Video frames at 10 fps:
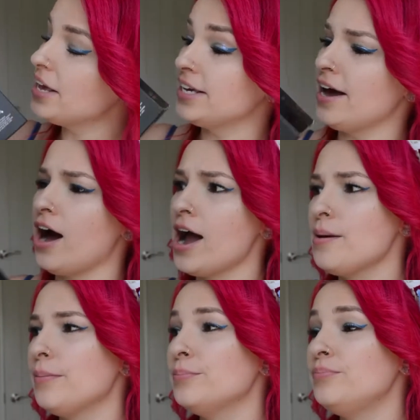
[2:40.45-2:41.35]
Yeah, I
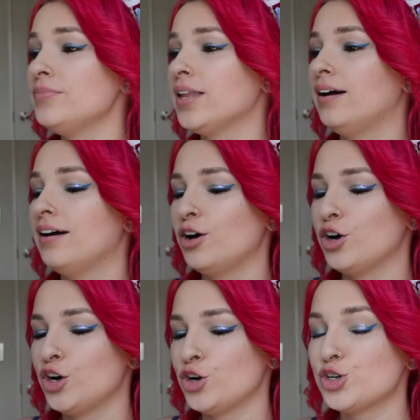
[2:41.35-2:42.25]
am
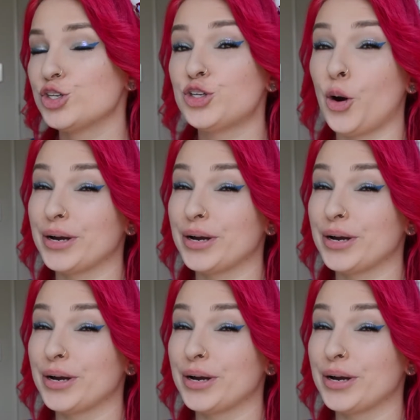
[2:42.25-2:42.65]
so